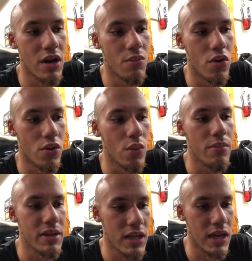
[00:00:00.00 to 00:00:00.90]
motor will
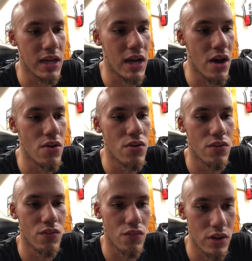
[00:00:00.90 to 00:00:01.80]
be taken out,
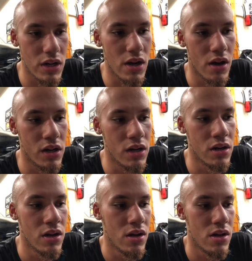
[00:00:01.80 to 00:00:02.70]
redone,
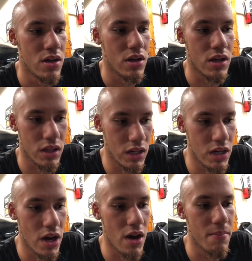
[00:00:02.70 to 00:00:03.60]

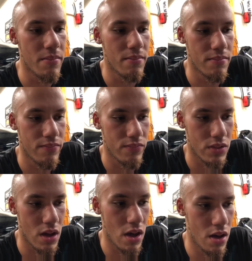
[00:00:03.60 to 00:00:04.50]
cleaned up,
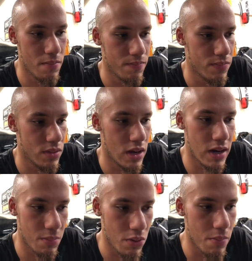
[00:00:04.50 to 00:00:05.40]
and
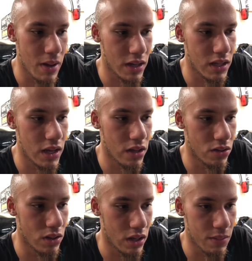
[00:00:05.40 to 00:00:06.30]
then put back
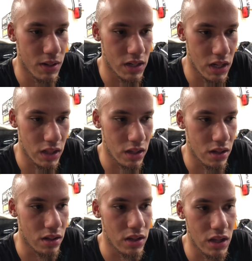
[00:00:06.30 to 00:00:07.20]
together. Like, I'm going to take
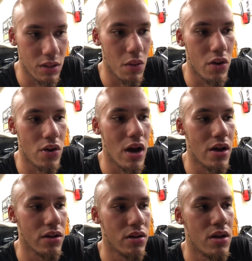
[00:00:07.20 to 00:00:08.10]
the motor
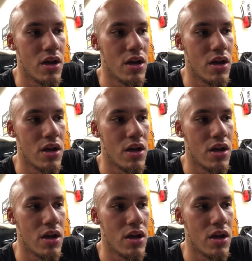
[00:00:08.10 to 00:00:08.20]
out,